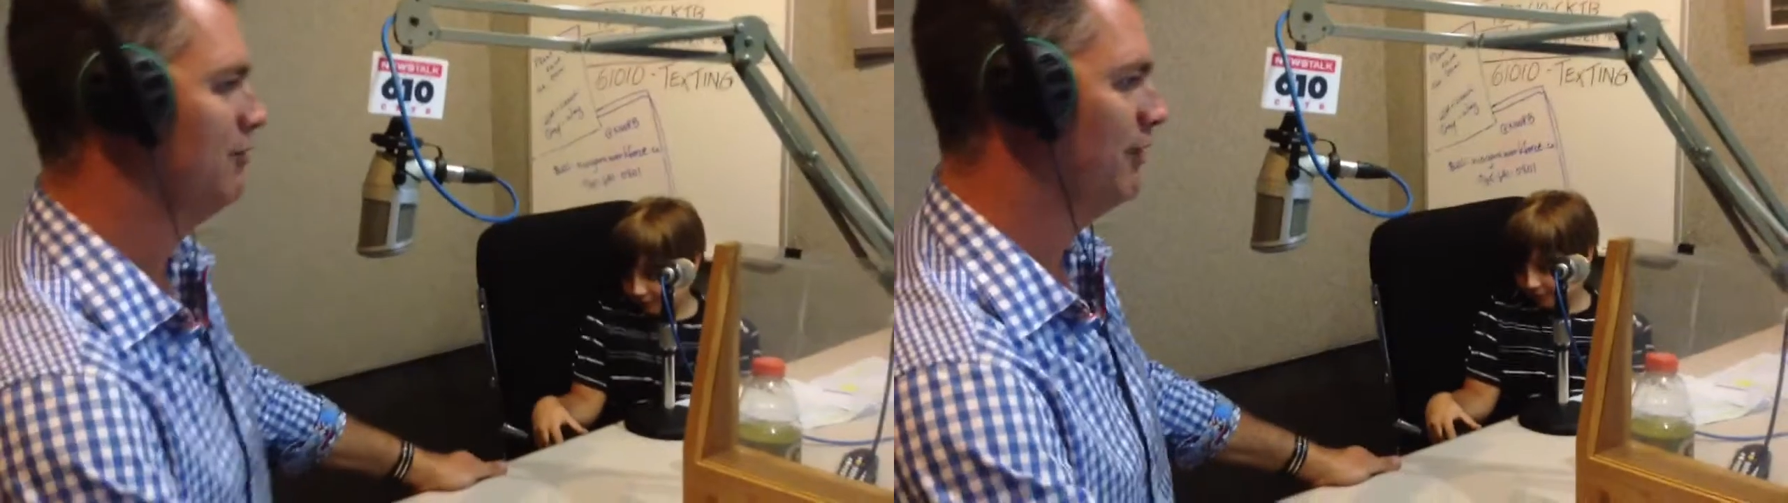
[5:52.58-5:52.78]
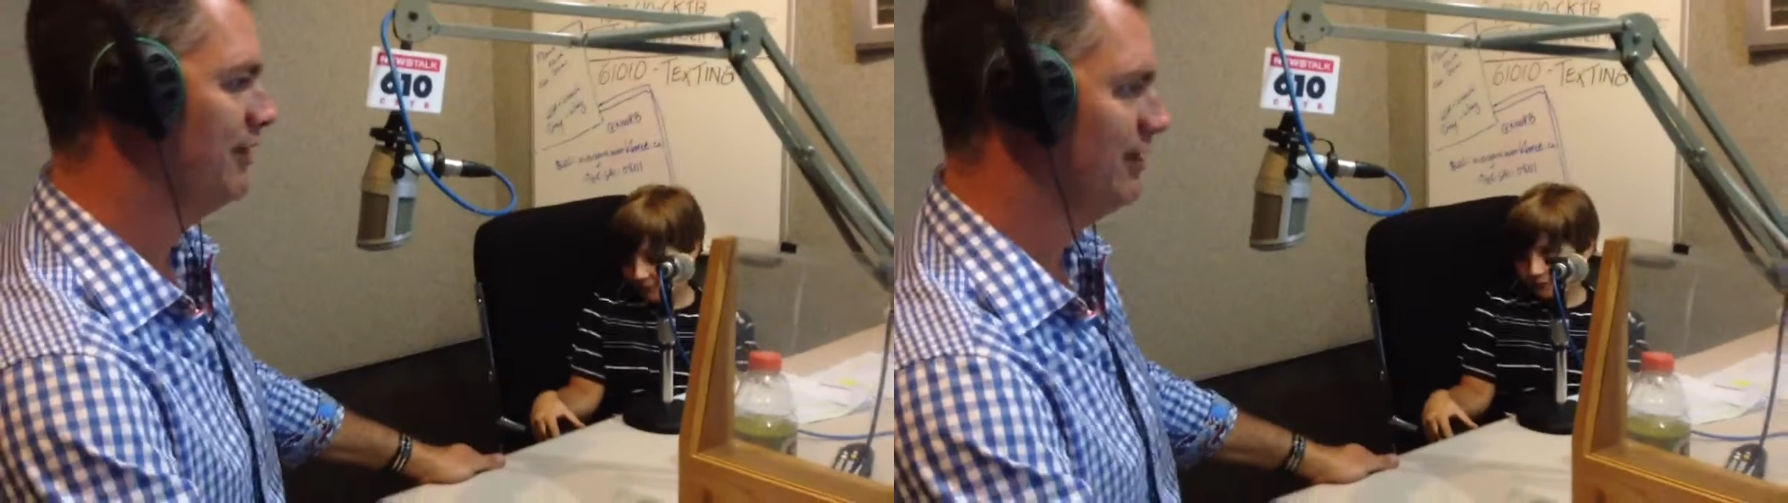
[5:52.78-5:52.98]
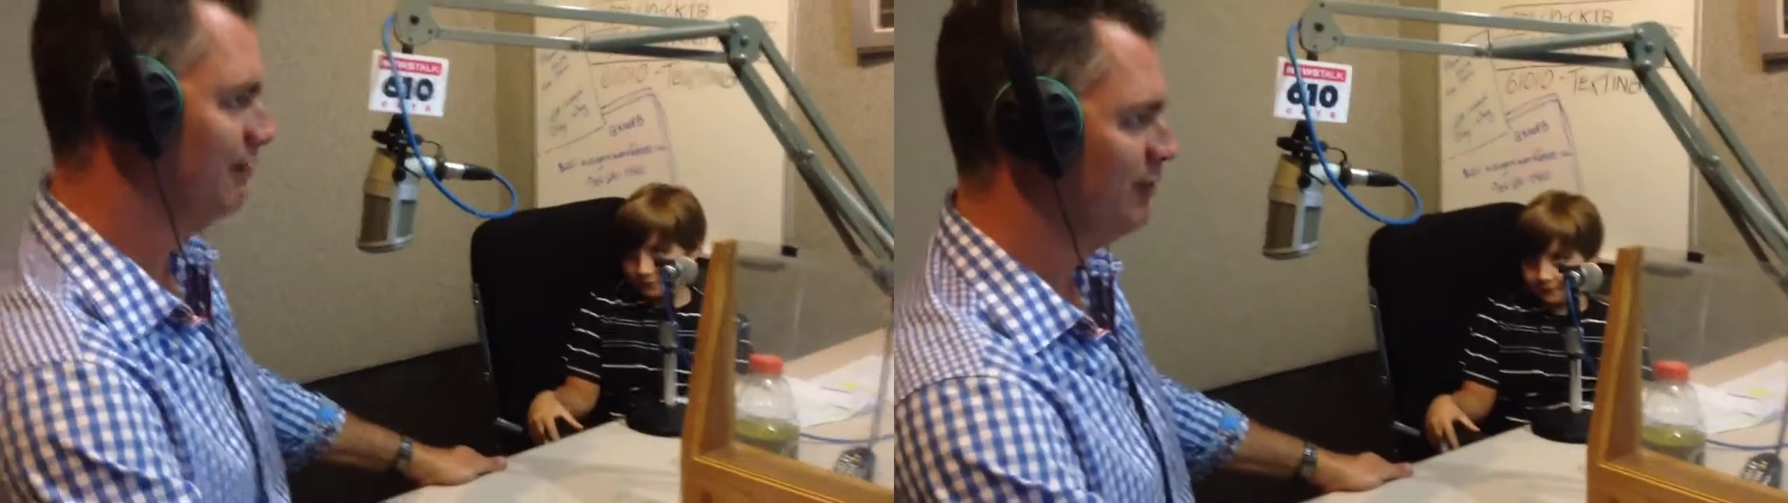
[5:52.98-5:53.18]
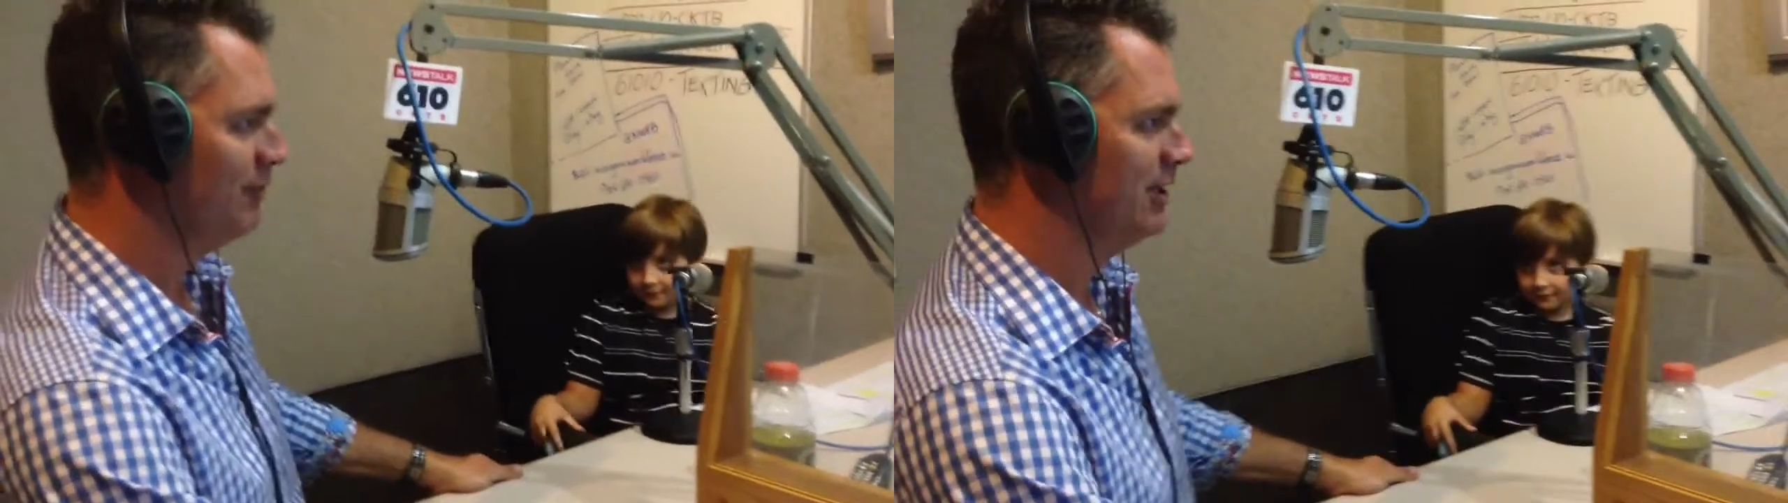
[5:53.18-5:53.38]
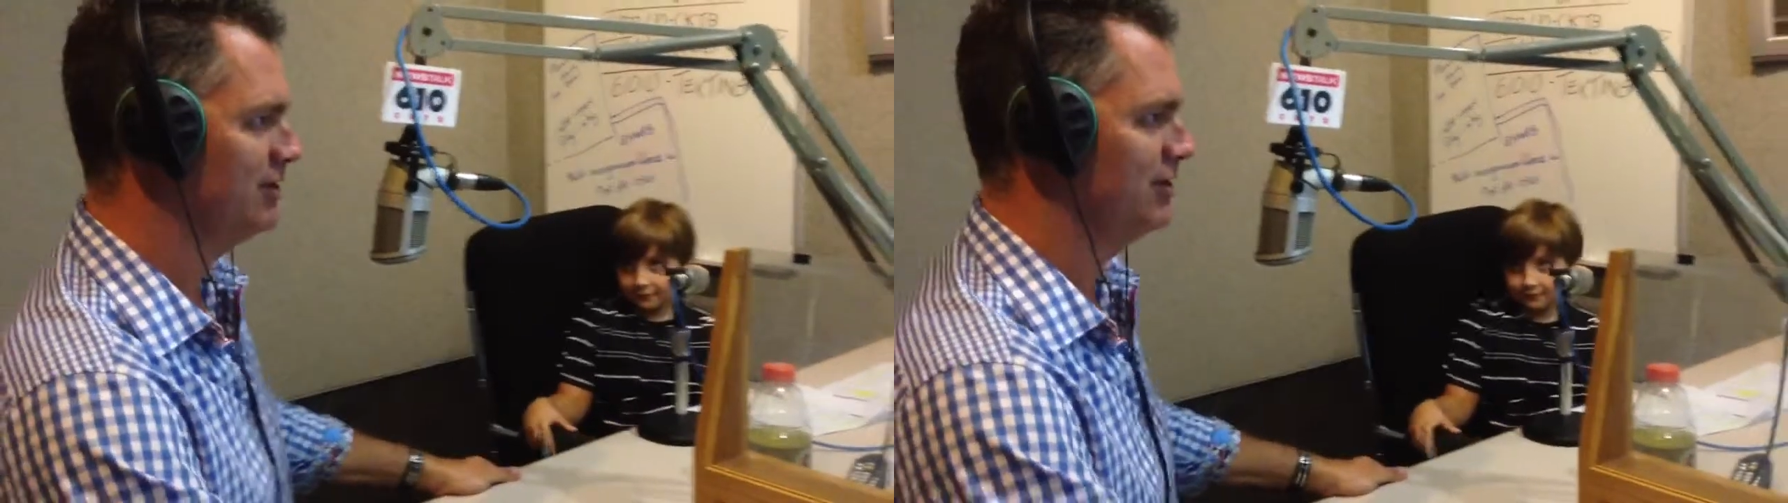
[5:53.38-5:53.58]
in with you in a few
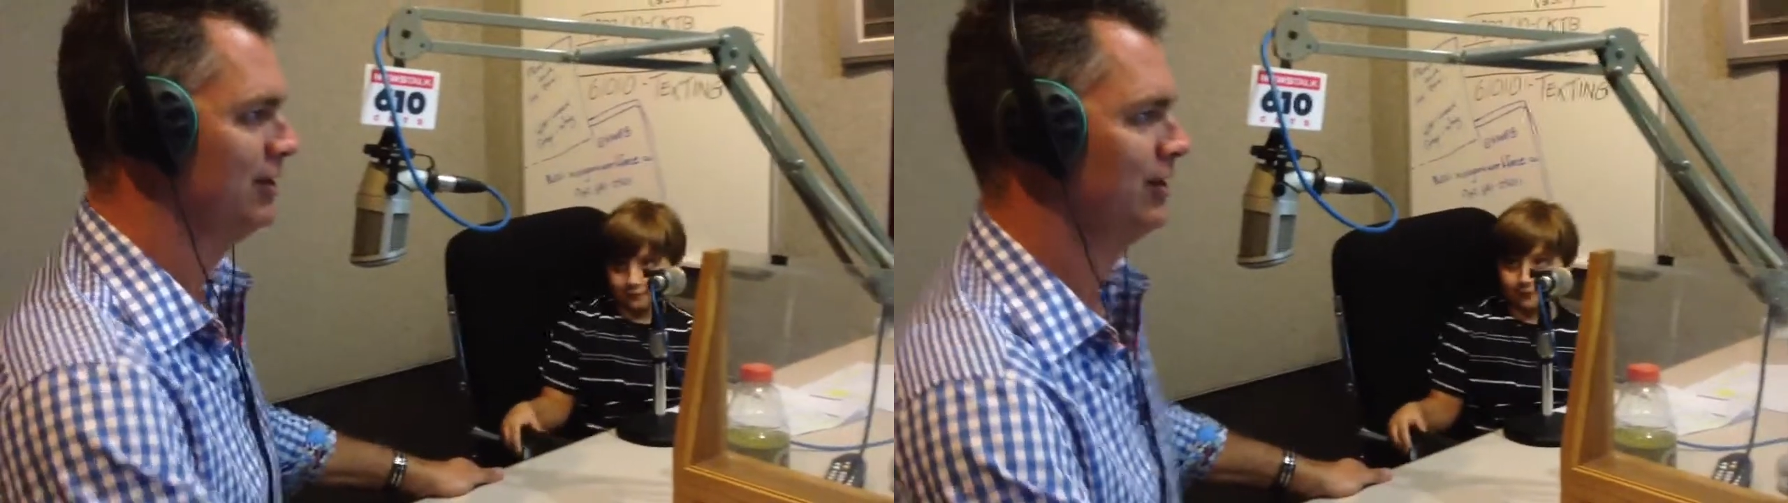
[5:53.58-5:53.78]
months.